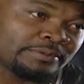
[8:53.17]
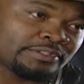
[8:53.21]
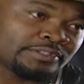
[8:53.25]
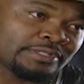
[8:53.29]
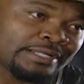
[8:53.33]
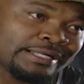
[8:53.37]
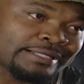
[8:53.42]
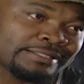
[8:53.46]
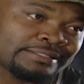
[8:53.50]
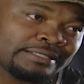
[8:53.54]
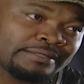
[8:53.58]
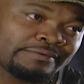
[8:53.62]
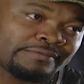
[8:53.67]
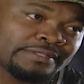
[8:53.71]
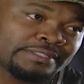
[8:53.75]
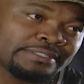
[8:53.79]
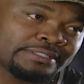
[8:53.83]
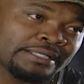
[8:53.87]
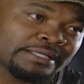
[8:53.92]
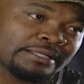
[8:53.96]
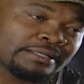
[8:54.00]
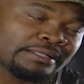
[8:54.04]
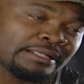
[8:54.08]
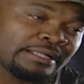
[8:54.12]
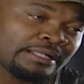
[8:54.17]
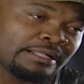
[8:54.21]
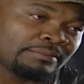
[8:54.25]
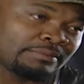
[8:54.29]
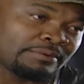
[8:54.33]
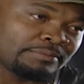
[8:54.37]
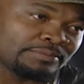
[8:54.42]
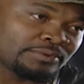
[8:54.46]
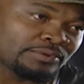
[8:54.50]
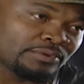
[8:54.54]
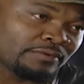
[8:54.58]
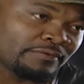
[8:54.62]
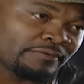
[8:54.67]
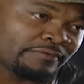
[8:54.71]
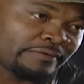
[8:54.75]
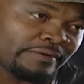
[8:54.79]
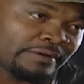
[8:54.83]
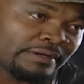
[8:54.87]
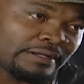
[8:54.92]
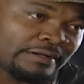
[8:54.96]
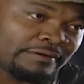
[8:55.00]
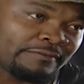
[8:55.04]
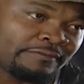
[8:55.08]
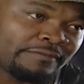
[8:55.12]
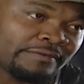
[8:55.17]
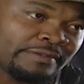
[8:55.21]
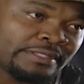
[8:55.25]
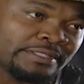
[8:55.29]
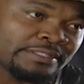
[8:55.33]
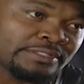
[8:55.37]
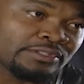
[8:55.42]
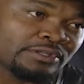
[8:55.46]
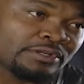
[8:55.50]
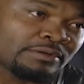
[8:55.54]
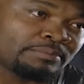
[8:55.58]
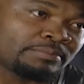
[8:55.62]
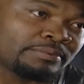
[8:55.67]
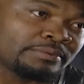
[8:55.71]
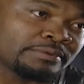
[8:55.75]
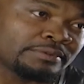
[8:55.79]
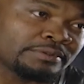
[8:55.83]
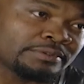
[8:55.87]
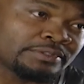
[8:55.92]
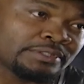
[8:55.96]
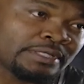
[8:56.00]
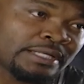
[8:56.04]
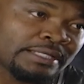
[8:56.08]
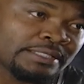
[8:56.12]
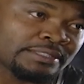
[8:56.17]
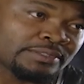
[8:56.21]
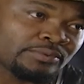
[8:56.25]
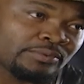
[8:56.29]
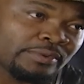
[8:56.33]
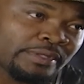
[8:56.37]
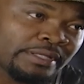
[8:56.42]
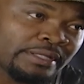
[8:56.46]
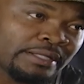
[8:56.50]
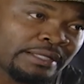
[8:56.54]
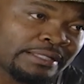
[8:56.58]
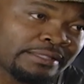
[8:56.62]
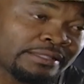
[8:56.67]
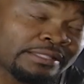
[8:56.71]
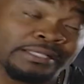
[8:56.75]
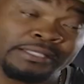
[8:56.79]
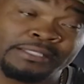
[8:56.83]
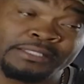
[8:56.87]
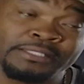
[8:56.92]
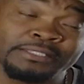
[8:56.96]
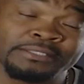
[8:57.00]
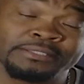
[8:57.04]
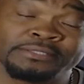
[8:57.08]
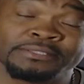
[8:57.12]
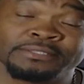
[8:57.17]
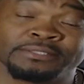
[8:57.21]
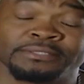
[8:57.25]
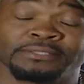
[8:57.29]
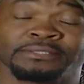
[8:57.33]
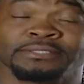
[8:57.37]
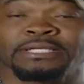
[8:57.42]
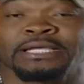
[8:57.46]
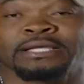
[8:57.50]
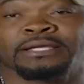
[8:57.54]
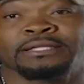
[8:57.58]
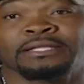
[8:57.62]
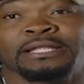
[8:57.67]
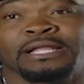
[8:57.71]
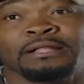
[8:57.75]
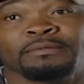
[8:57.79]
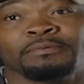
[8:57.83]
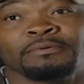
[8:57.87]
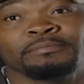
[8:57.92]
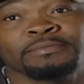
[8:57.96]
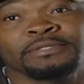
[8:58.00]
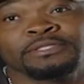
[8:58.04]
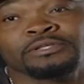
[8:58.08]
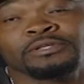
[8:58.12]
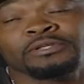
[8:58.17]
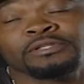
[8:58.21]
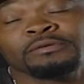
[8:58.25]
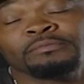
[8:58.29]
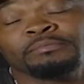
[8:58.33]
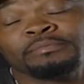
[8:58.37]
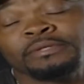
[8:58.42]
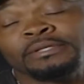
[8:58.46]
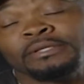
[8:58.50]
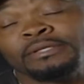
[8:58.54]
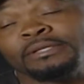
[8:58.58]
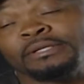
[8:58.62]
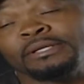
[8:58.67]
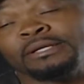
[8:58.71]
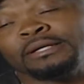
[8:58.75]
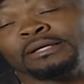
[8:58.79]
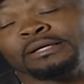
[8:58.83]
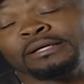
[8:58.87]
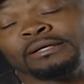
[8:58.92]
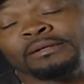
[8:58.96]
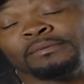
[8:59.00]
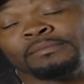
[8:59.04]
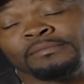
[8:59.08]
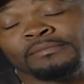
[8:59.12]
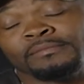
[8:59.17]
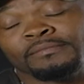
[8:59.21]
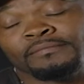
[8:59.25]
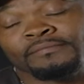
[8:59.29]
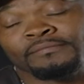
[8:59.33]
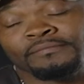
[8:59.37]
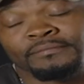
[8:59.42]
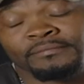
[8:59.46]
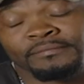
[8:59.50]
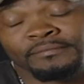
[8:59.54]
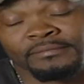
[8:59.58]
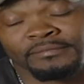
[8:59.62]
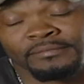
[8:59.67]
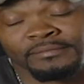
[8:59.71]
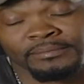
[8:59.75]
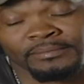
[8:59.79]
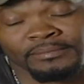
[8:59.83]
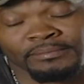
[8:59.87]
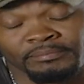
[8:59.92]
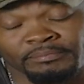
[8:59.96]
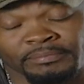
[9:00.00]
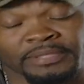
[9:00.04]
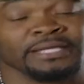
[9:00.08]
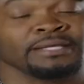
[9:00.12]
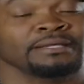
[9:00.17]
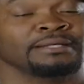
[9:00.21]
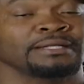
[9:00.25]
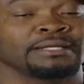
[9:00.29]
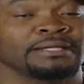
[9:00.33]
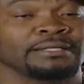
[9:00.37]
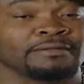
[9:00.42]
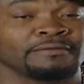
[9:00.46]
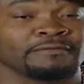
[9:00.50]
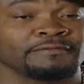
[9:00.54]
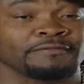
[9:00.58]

of tracks of the second album so far. I'll finish a couple of tracks where I think this second album is going to be bigger than the